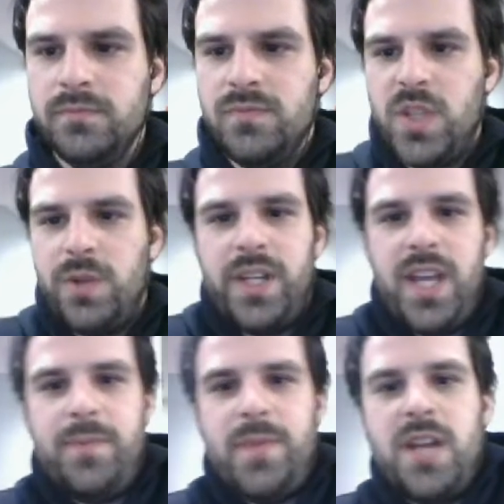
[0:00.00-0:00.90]

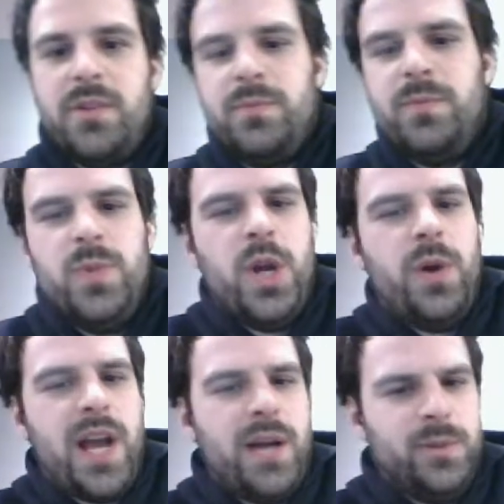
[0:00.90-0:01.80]
again, I don't know
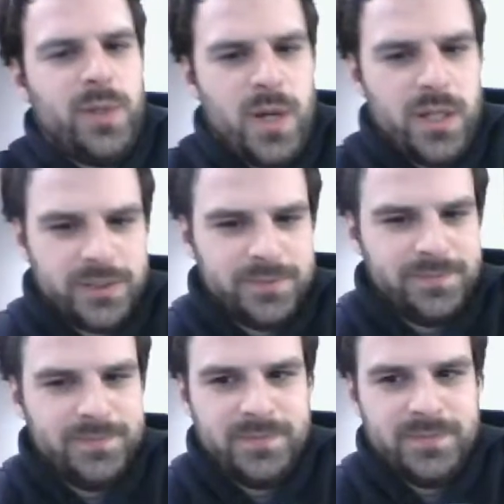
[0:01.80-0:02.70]
how long
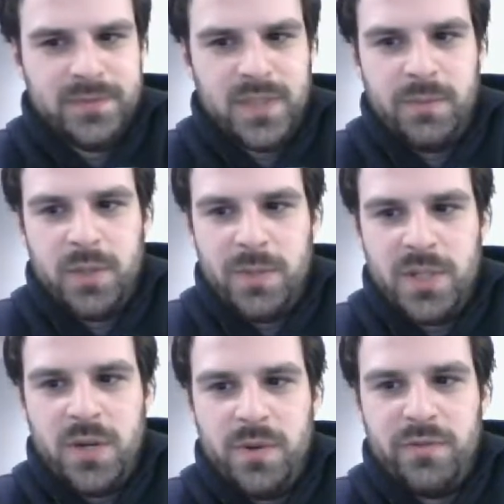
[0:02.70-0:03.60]
I'm going to be
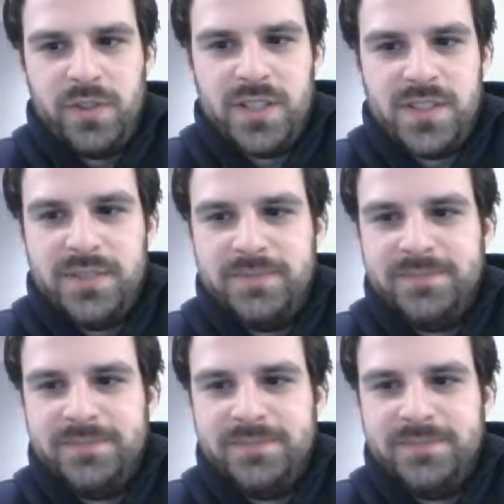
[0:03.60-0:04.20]
going for this.